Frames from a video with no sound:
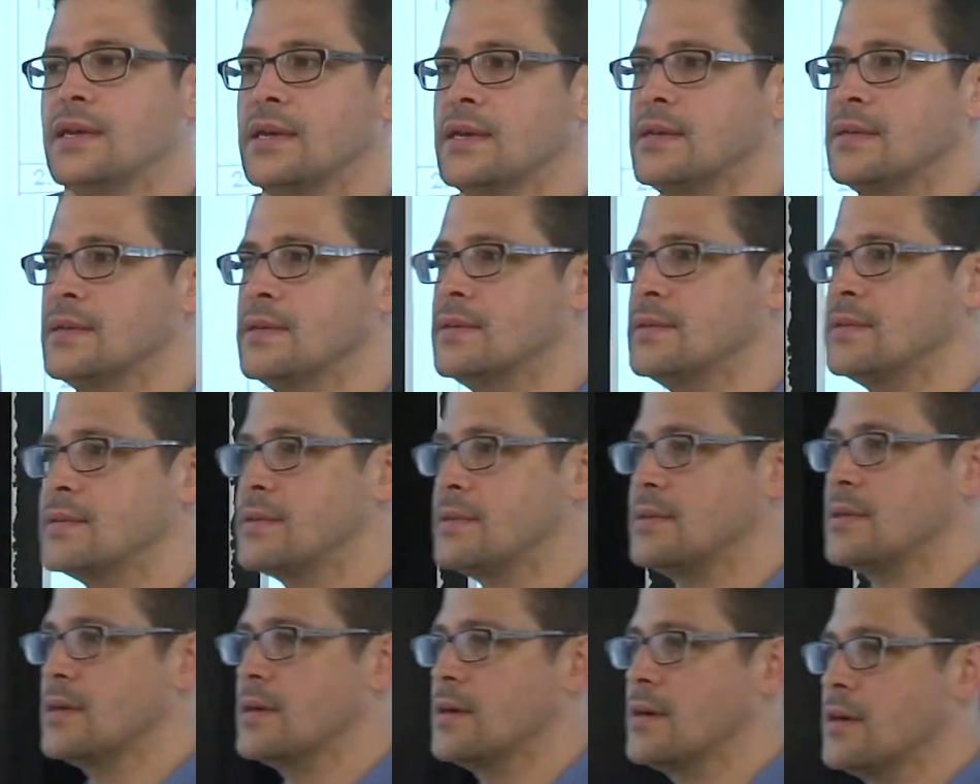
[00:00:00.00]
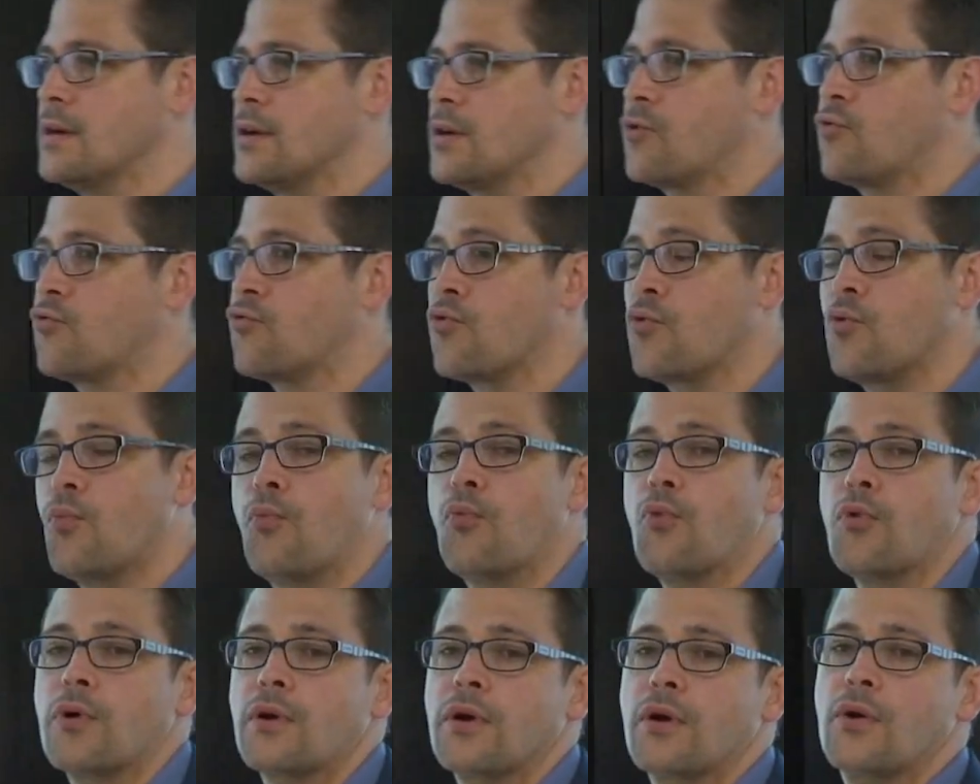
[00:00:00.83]
is the
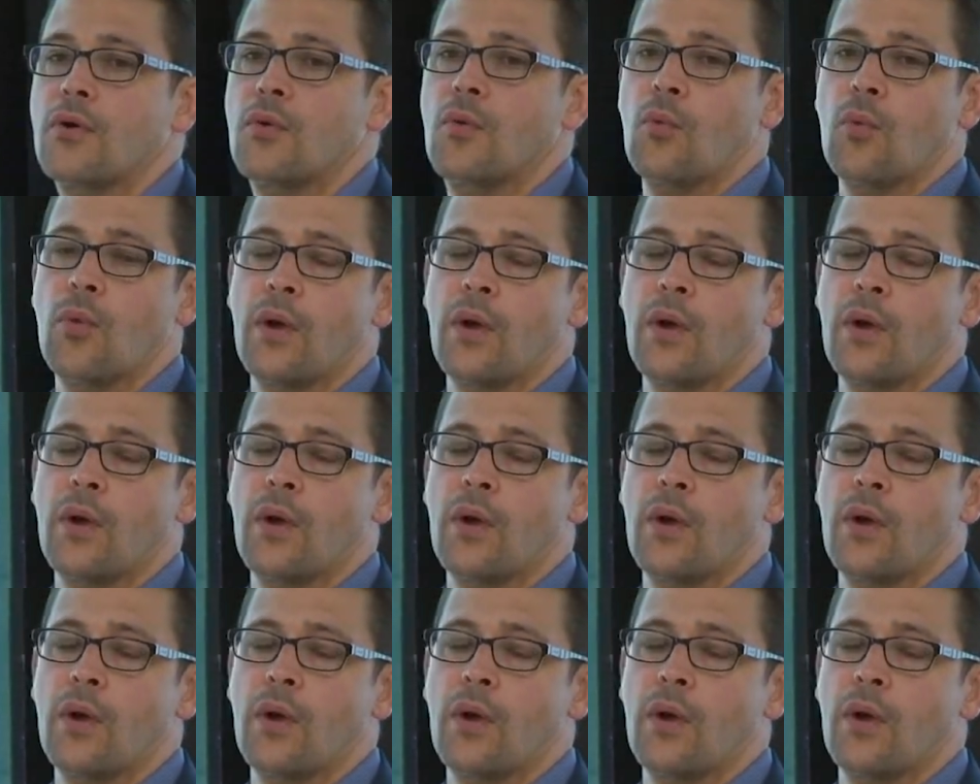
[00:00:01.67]
group work